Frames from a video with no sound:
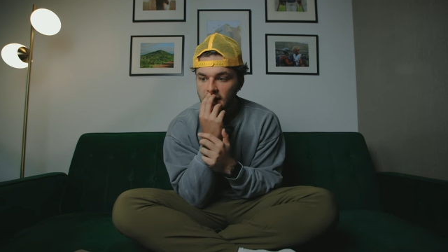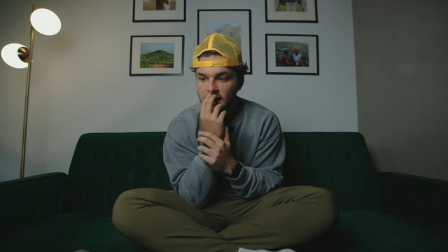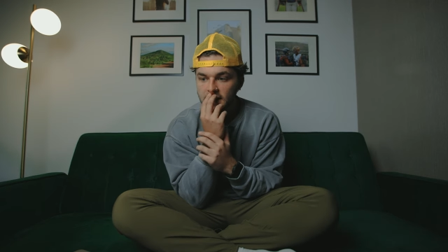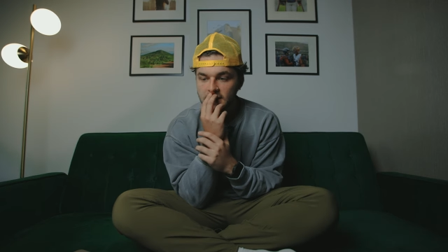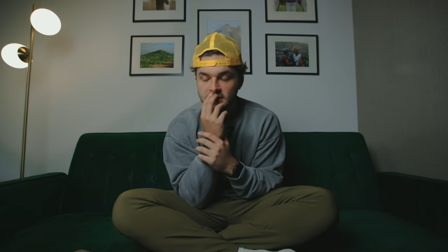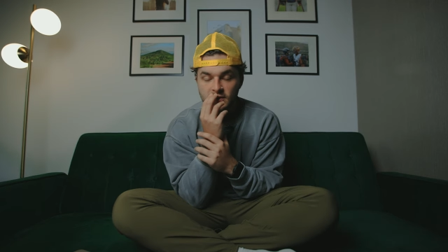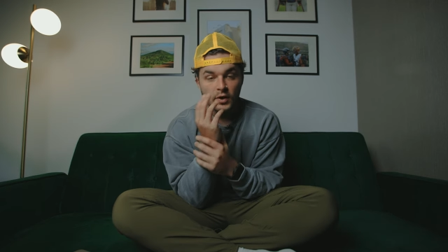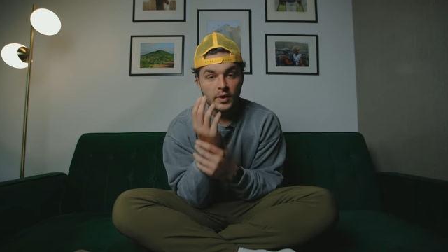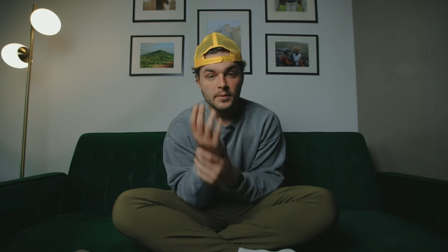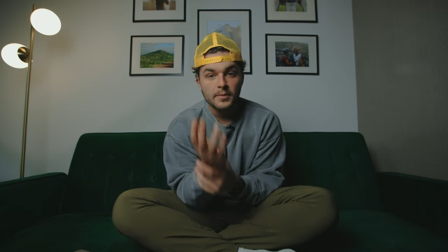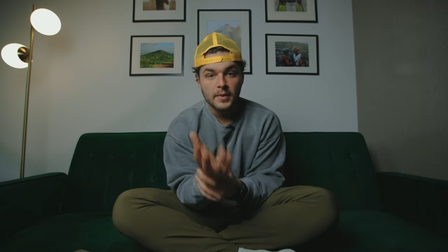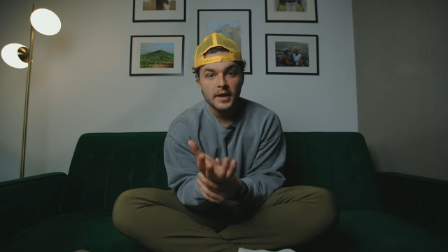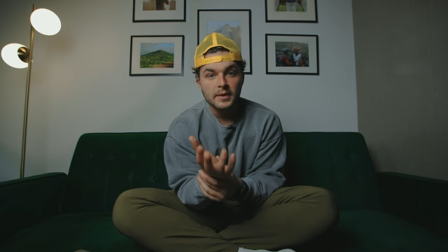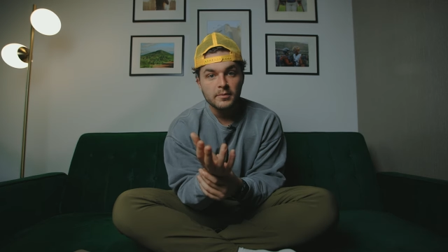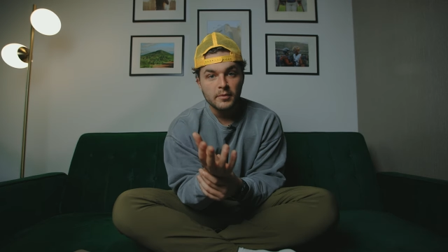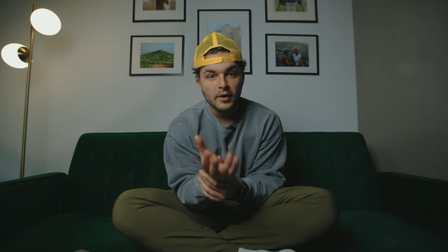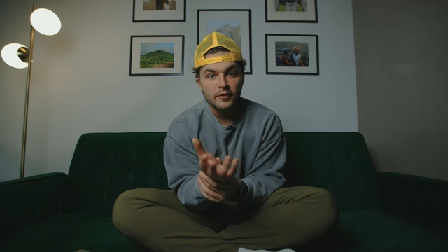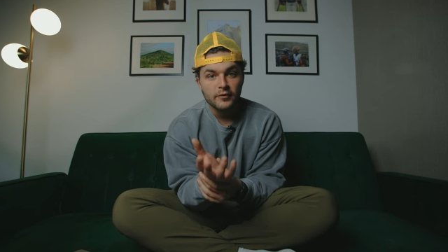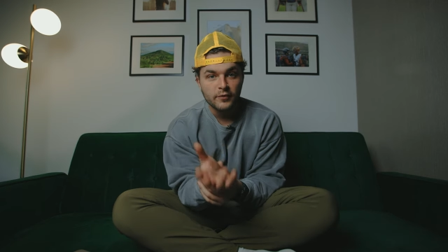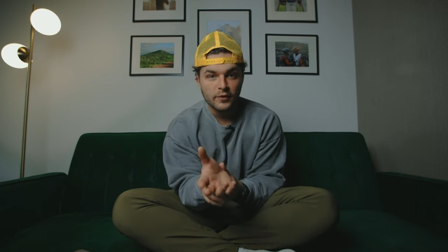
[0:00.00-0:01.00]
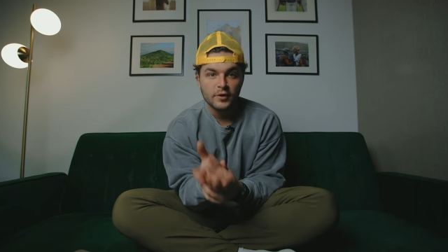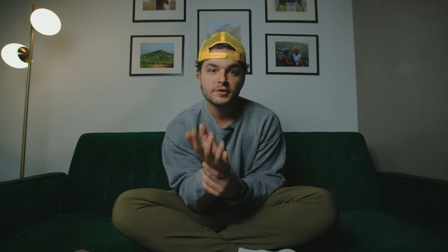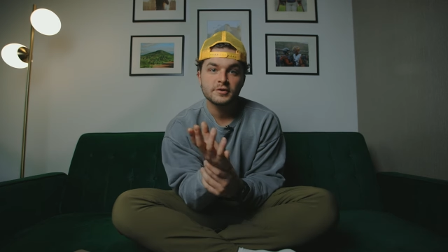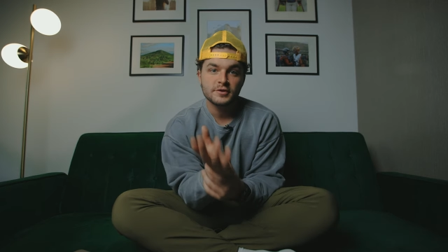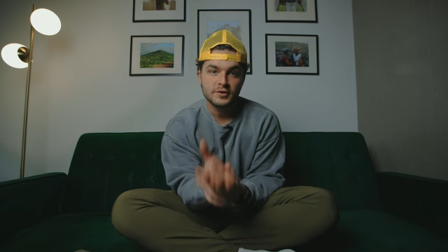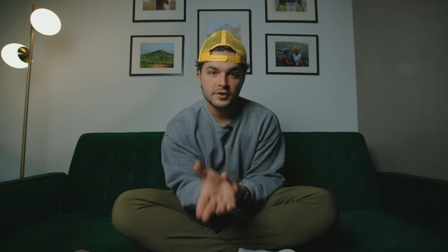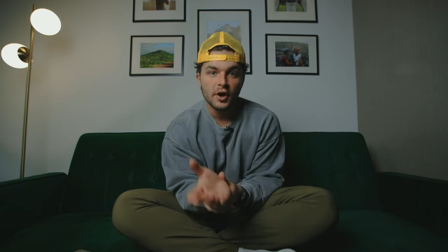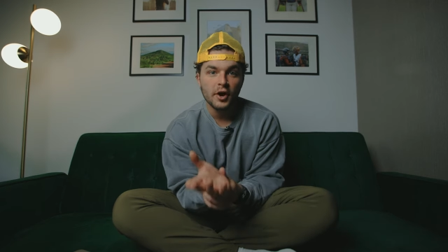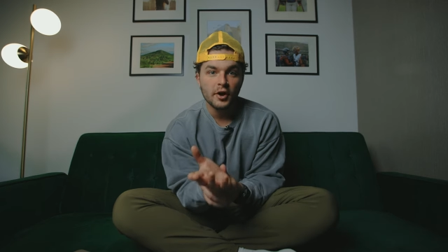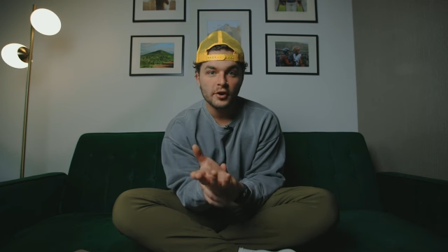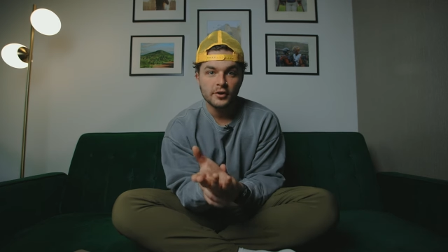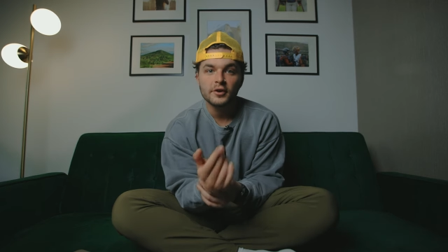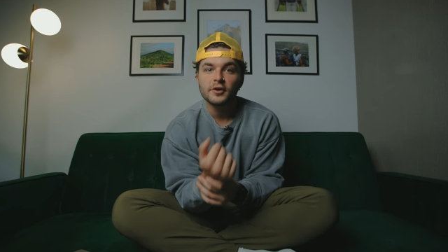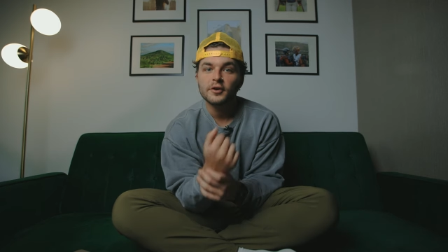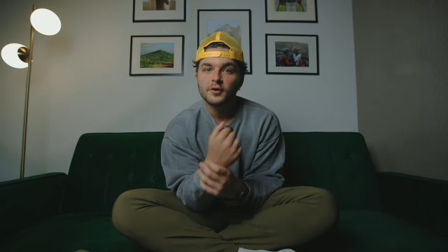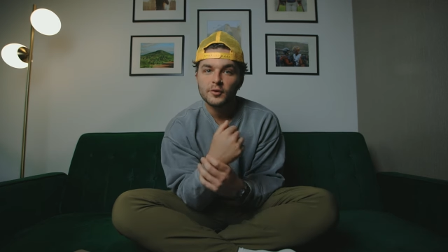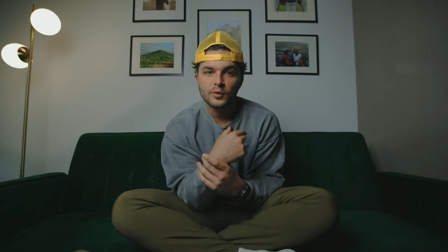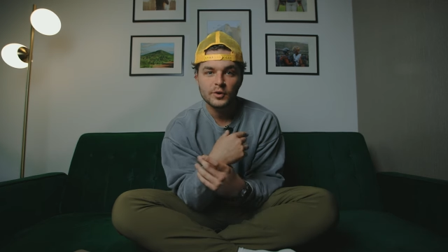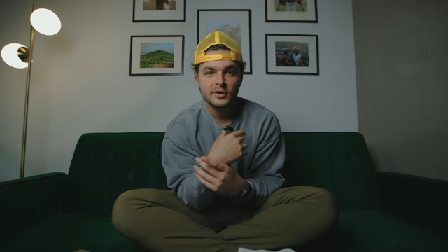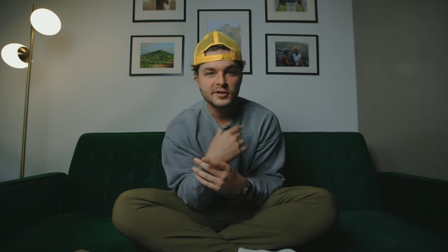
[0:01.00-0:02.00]
And so I made my first
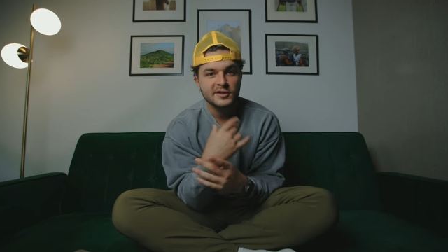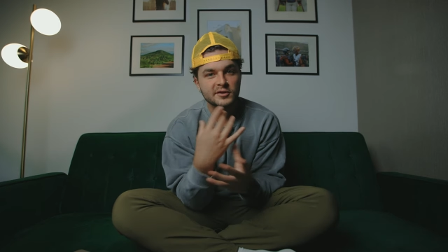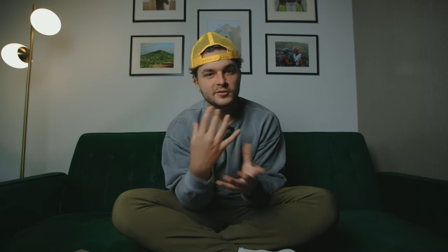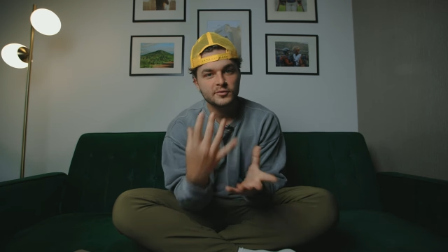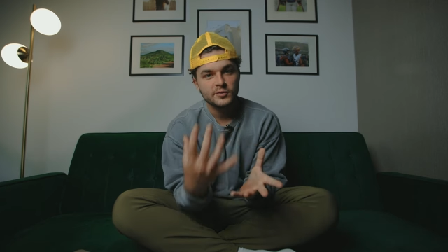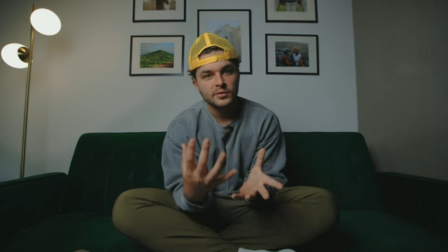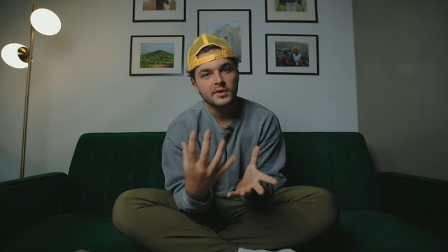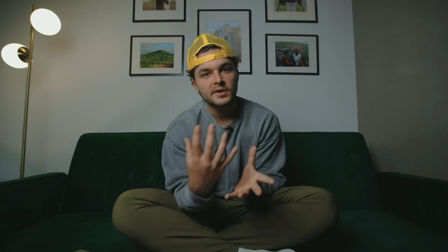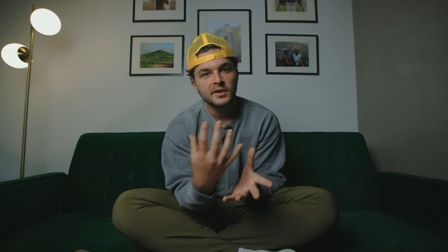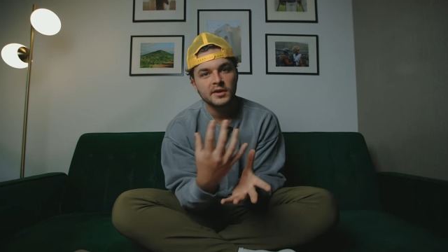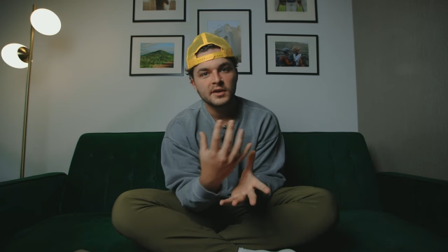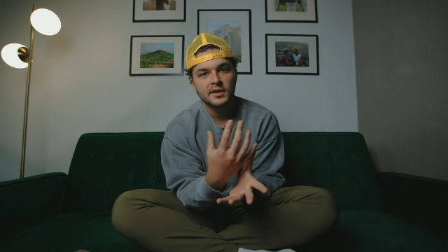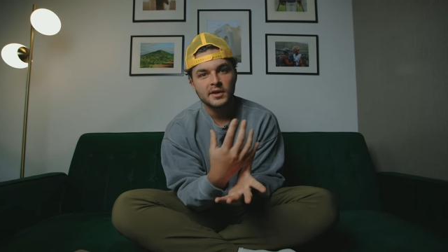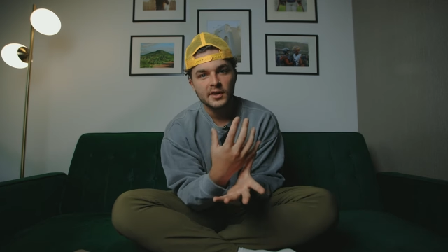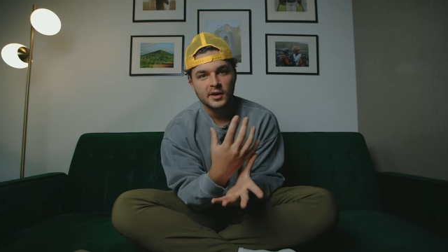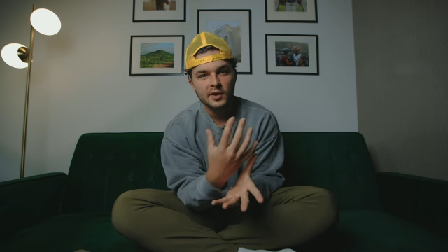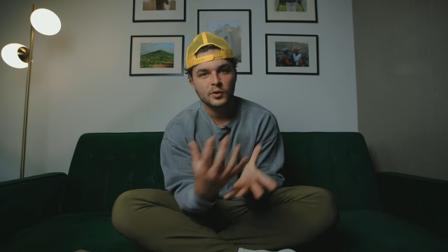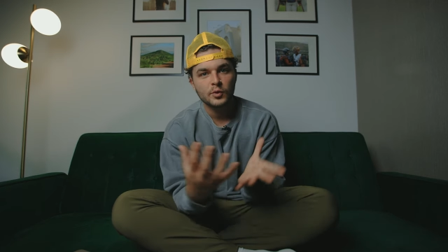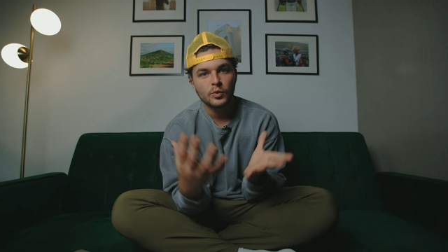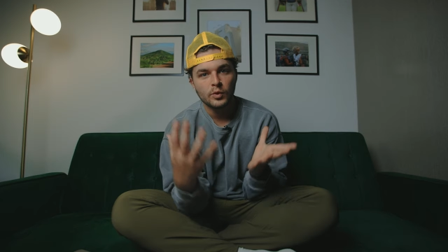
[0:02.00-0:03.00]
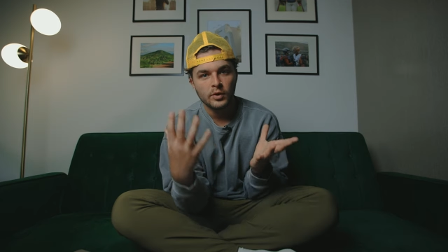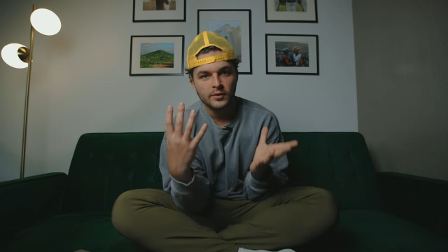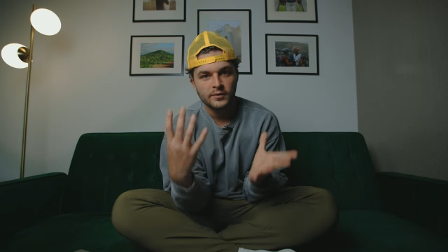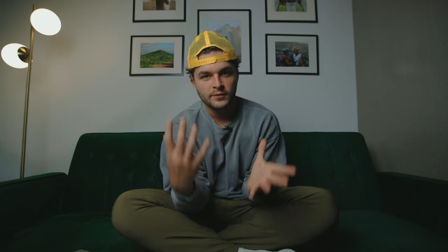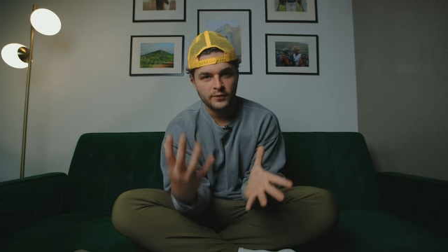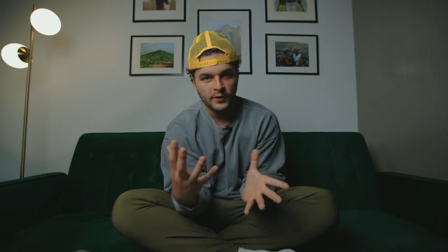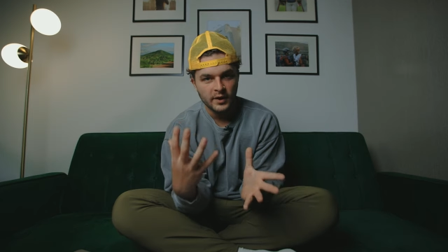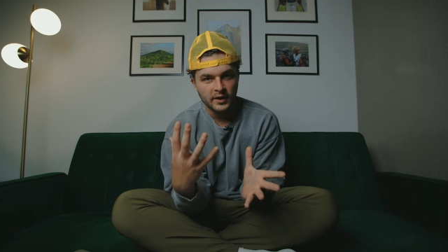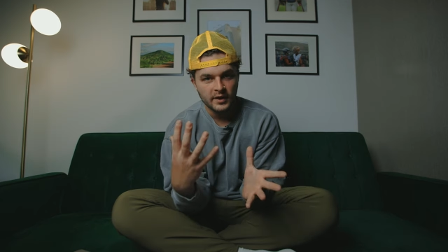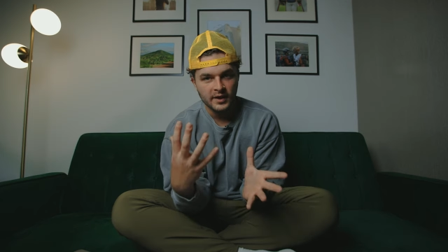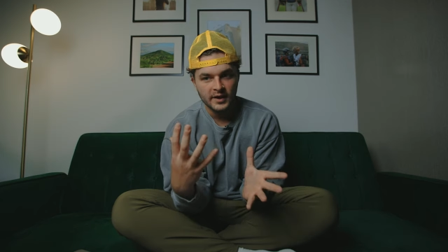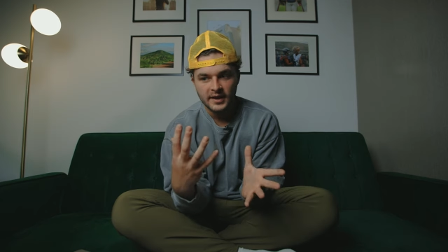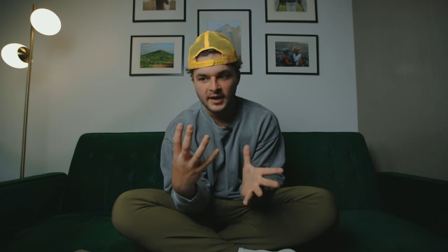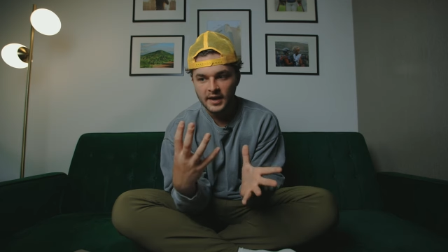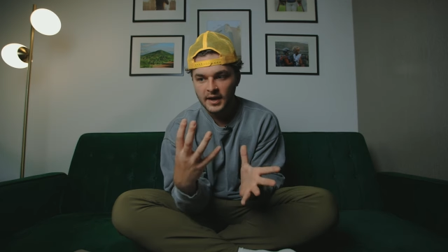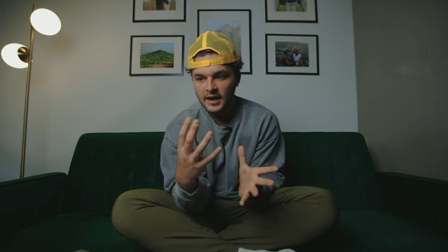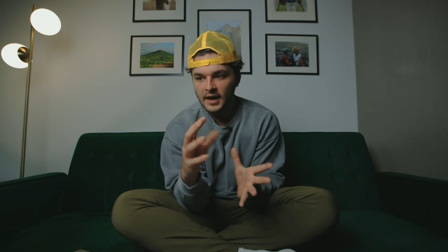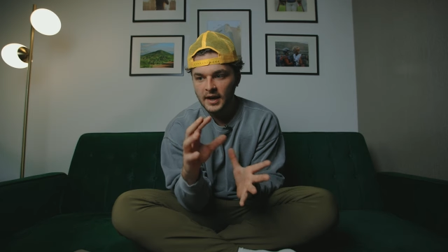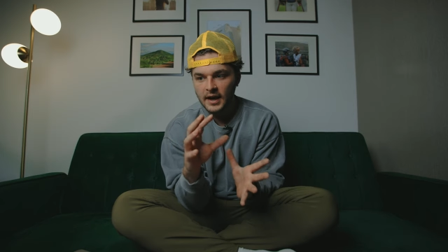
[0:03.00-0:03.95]
dollar, which is really a cool feeling.